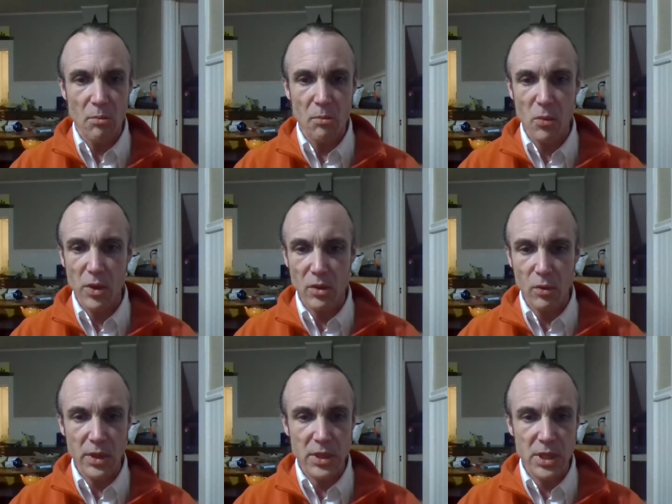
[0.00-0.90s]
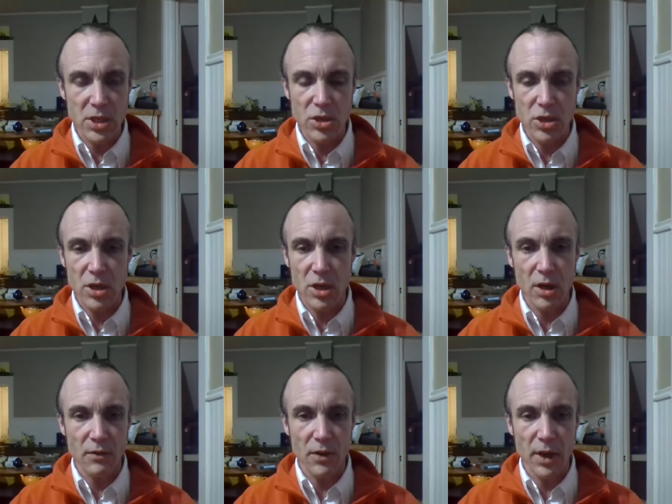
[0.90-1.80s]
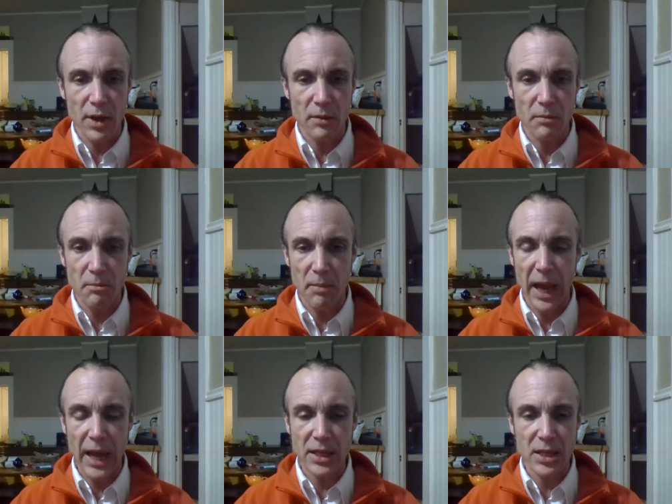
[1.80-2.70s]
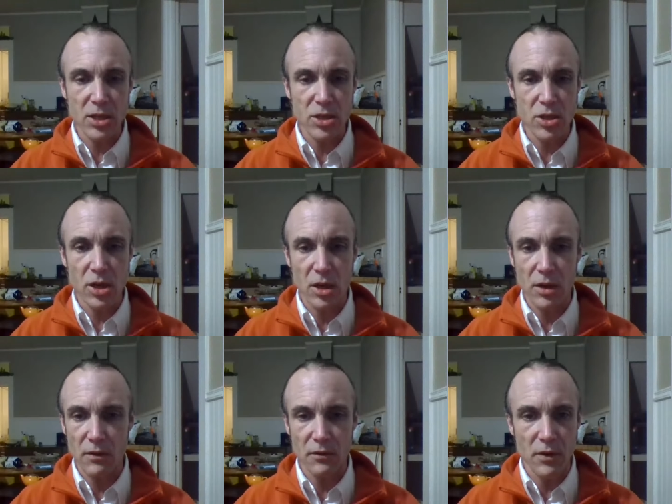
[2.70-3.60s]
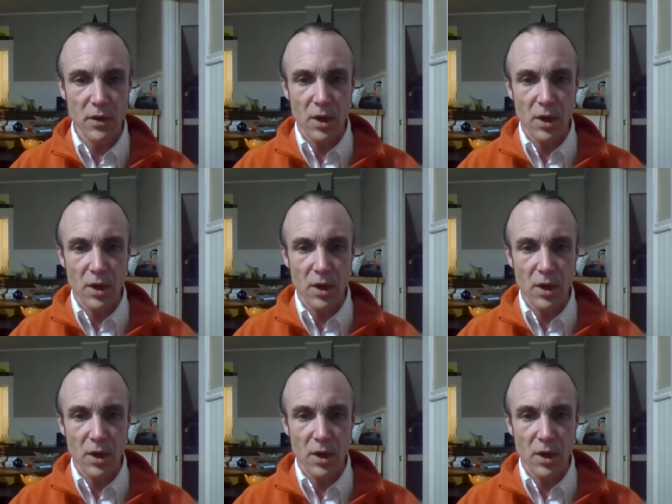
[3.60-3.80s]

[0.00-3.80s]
with the retention of a package of